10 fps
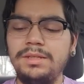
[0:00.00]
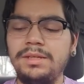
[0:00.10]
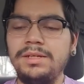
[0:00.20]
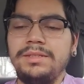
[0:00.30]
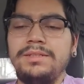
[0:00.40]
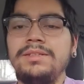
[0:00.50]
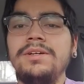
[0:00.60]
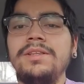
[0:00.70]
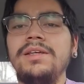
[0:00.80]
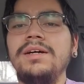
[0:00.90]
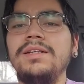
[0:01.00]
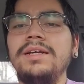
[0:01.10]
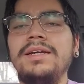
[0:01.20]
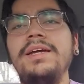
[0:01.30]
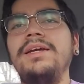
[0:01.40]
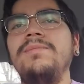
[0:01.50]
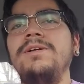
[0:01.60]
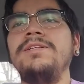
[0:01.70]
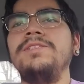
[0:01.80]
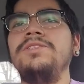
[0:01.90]
and I you know I thought like, hey, how
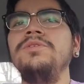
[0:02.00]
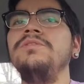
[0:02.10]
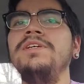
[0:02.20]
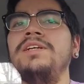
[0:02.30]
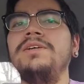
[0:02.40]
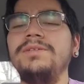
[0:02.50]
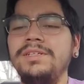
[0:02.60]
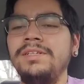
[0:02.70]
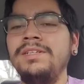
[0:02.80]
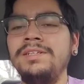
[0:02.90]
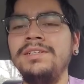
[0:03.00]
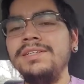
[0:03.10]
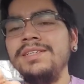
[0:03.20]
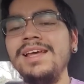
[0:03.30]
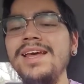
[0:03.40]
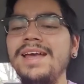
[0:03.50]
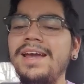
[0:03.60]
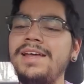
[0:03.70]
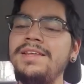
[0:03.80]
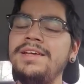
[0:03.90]
about I just shoot a video? Here it is,
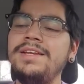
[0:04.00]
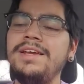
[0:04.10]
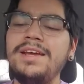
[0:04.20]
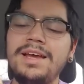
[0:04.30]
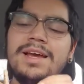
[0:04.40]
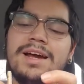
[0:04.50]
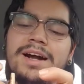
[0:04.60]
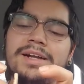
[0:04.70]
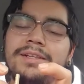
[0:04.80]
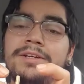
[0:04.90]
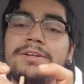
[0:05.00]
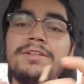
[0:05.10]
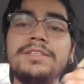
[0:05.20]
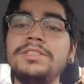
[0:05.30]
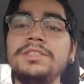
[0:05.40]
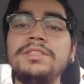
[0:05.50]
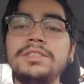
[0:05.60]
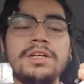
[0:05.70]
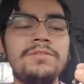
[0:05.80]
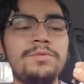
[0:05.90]
and then I literally just
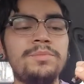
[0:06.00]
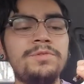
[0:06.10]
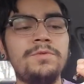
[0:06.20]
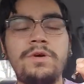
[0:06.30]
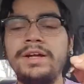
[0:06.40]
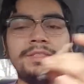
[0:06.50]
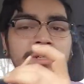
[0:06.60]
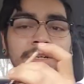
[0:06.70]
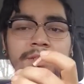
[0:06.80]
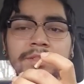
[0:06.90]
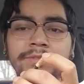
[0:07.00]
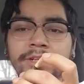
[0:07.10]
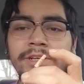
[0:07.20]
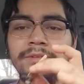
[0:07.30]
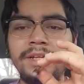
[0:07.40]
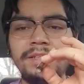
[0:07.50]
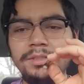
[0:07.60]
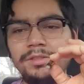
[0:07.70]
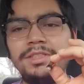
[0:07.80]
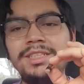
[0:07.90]
discovered before I started this video that
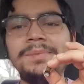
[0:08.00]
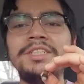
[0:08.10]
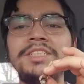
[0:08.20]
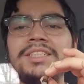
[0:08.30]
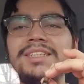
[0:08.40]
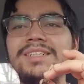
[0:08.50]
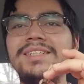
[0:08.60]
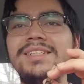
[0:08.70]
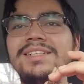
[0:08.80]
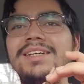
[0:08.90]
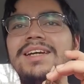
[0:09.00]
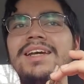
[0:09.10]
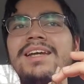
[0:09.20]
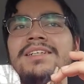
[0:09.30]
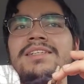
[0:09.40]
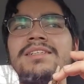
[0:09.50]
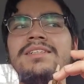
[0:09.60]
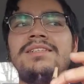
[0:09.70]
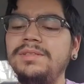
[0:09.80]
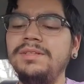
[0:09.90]
this was CBG.
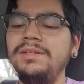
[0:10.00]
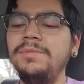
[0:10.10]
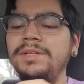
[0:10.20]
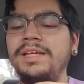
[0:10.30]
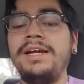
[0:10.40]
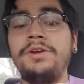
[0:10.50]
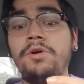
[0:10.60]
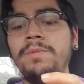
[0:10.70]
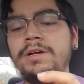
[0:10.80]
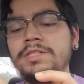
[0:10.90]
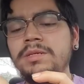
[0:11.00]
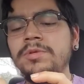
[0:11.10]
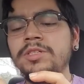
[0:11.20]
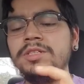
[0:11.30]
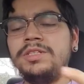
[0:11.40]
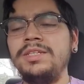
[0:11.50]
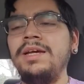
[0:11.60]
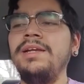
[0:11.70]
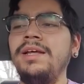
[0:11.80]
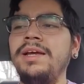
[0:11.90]
And the little bit that I know about CBG is
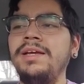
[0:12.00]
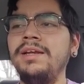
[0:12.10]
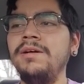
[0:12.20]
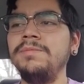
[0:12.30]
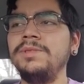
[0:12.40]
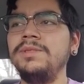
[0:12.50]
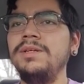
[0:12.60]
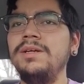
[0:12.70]
that like it helps